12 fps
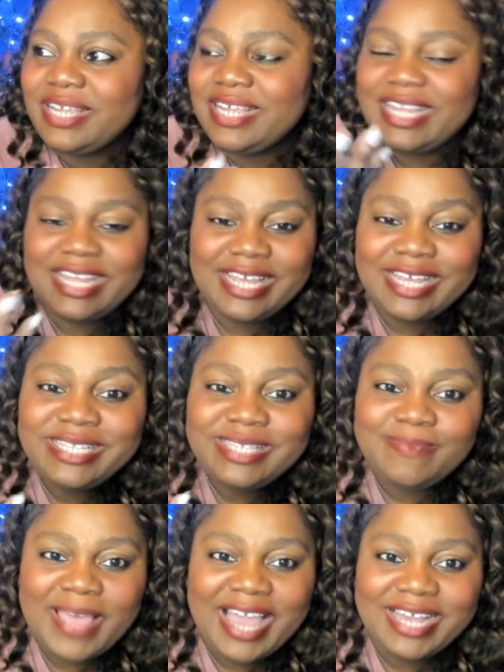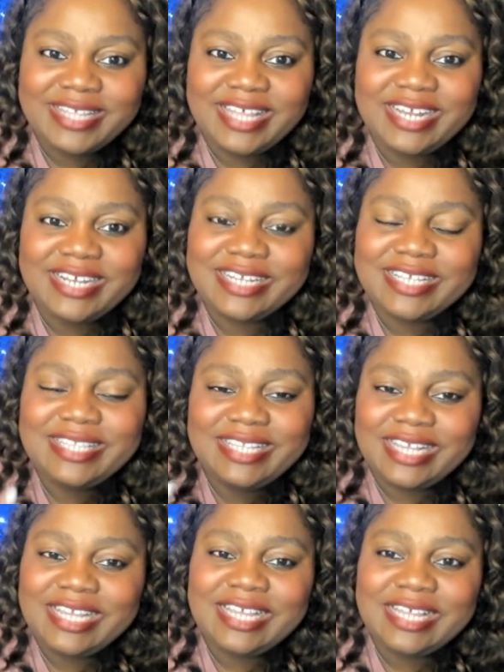kids back then to
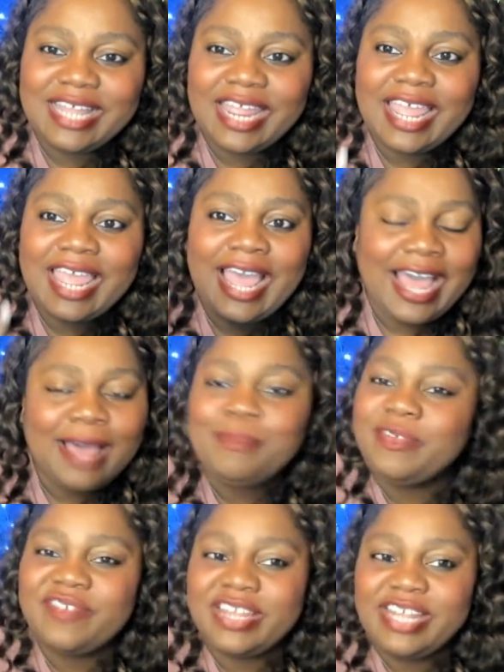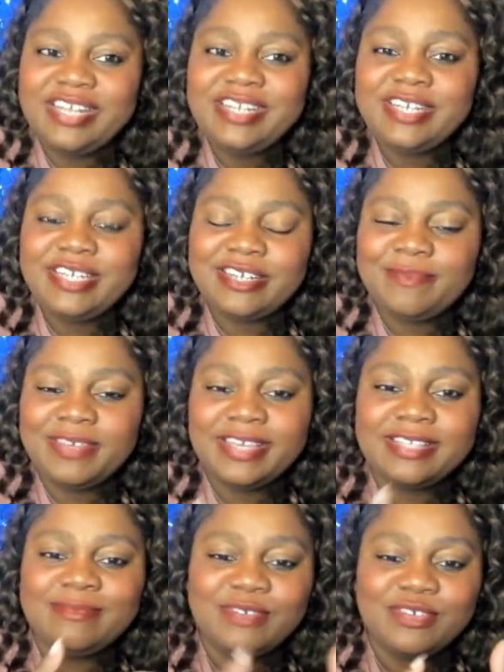see like a happy relationship,
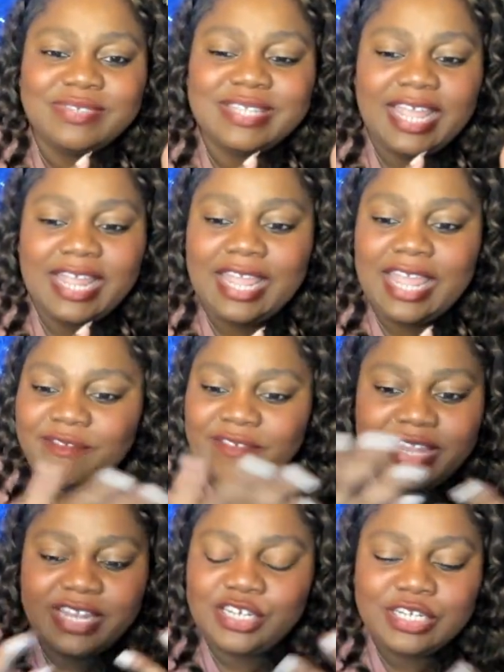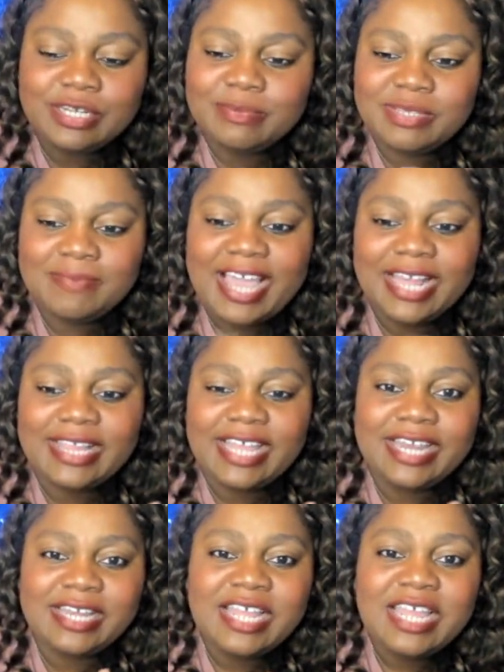because most like gay relationships back
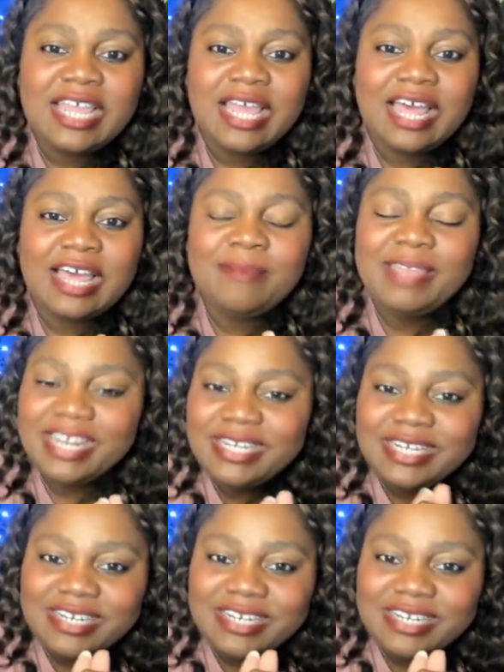then ended